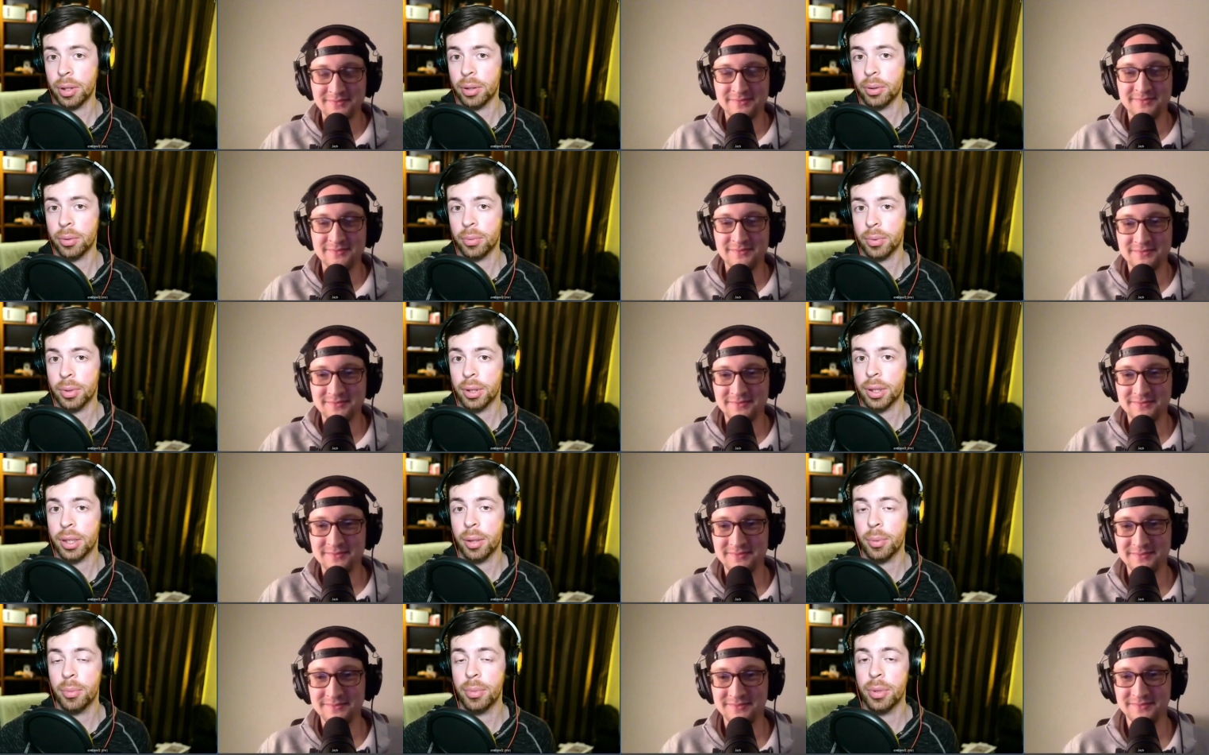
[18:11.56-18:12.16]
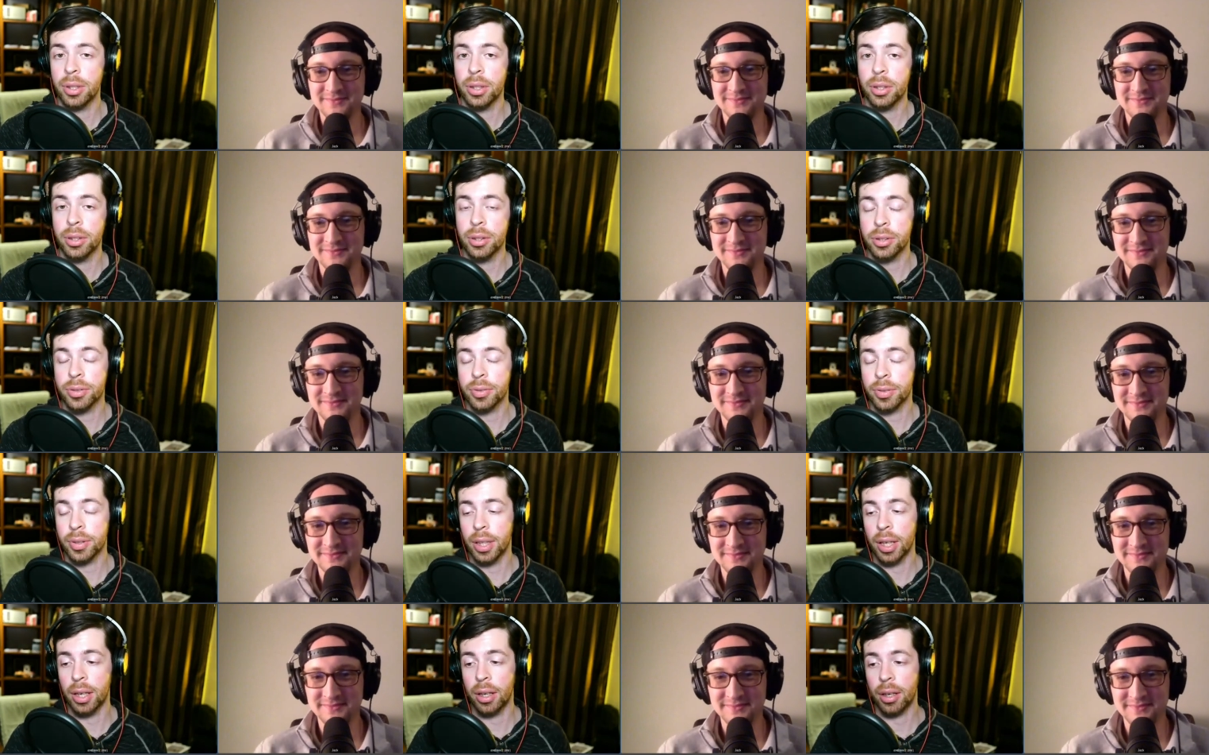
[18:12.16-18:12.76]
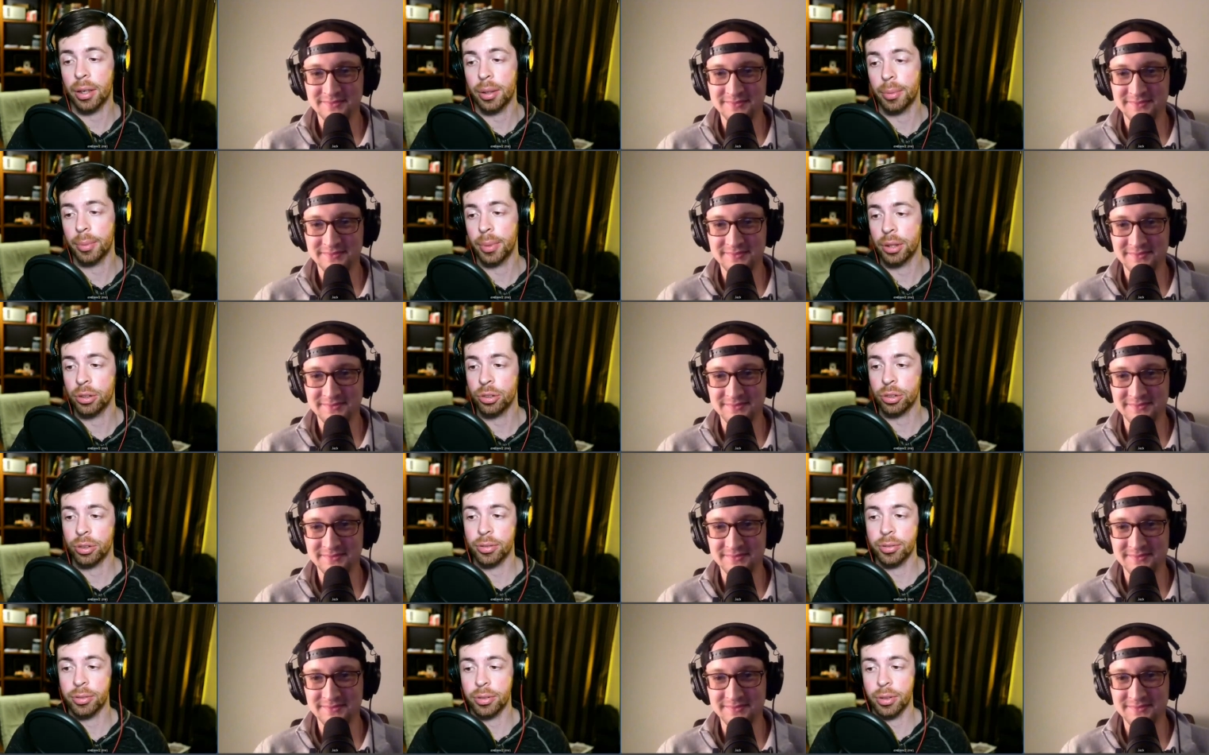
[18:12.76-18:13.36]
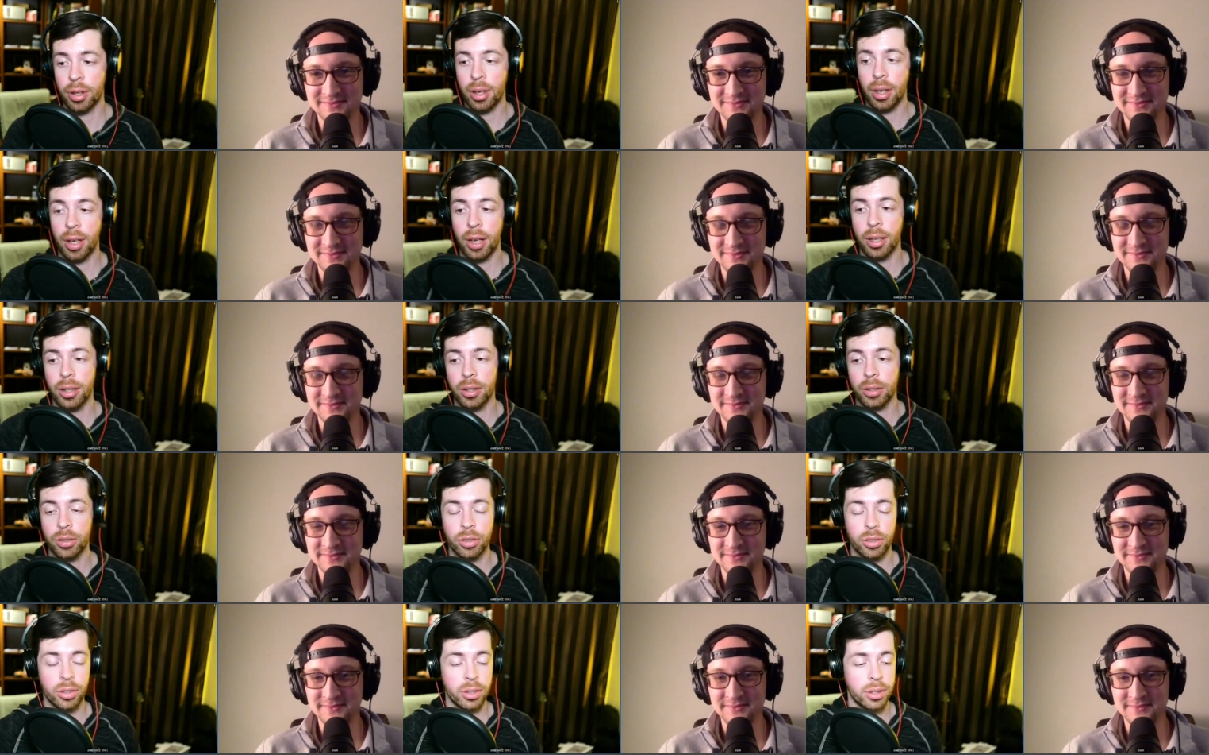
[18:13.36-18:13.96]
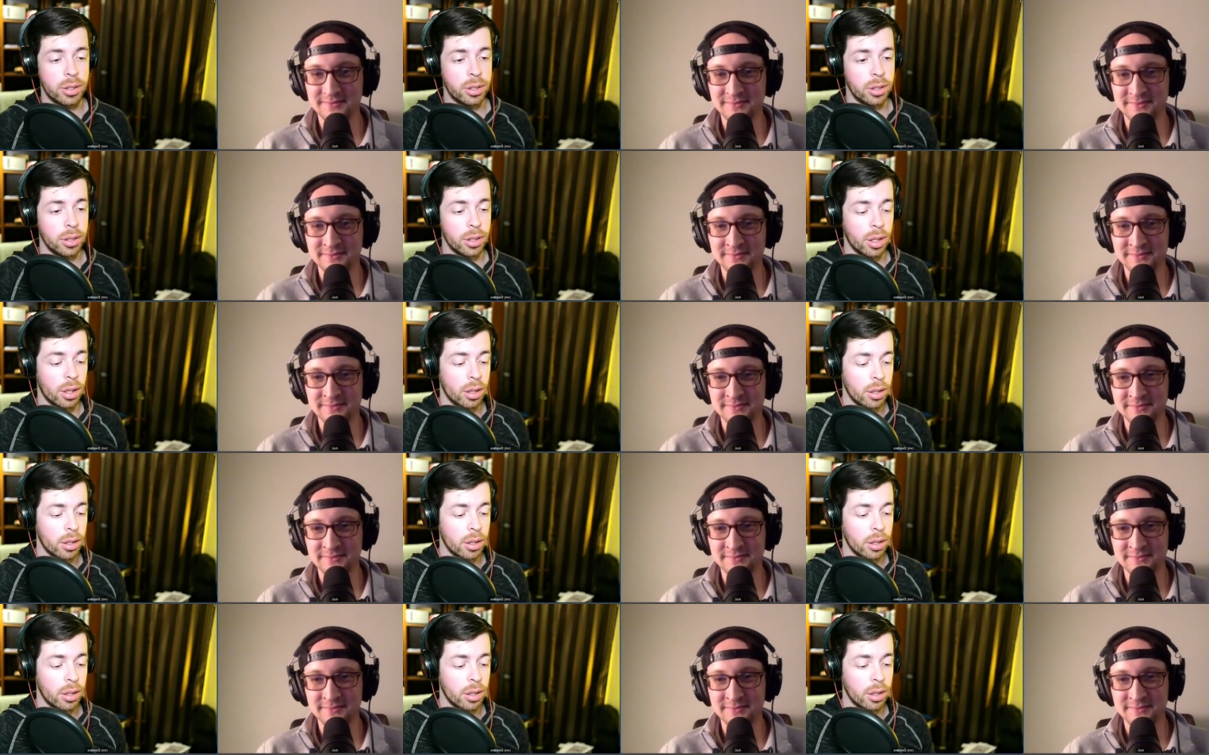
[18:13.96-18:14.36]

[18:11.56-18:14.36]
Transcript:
Speaker 1: what can we use for that automation front end? It's just you know,